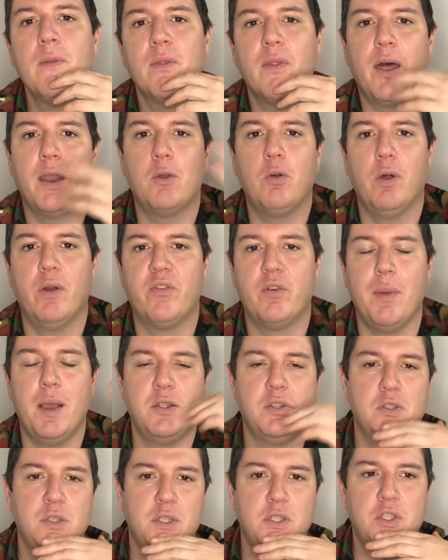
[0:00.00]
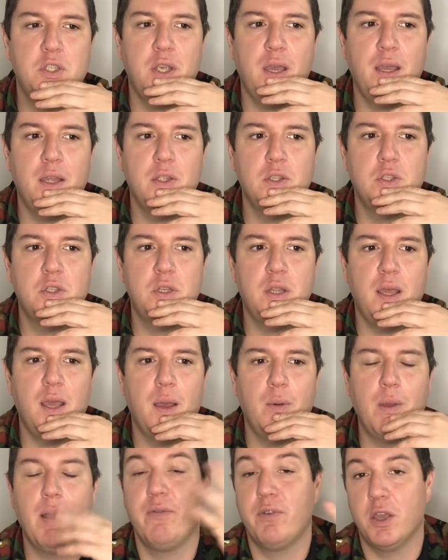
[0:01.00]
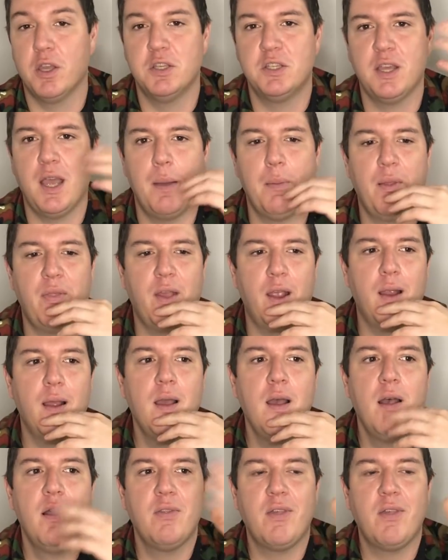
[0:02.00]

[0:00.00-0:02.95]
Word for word: A lot of cool information is exchanged, and we have a good time on there.